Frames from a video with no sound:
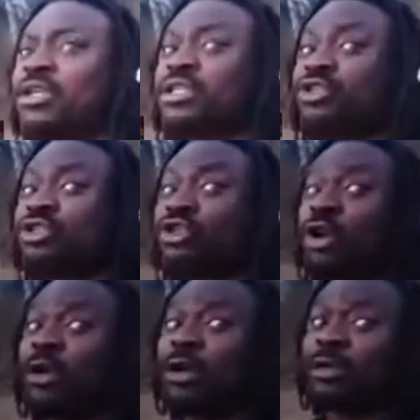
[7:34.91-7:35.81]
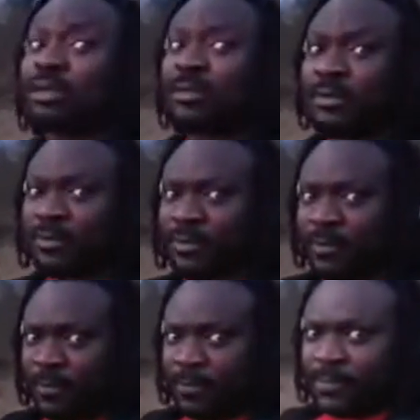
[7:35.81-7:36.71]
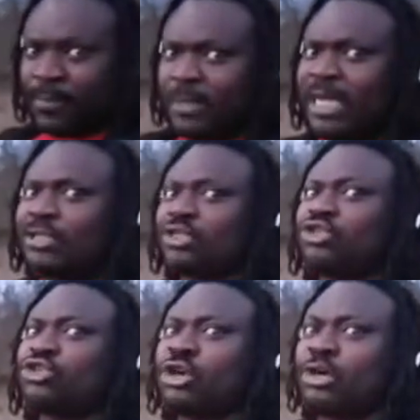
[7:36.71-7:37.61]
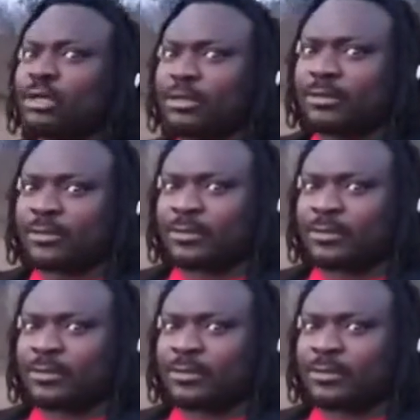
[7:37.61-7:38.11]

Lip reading: stronger and stronger.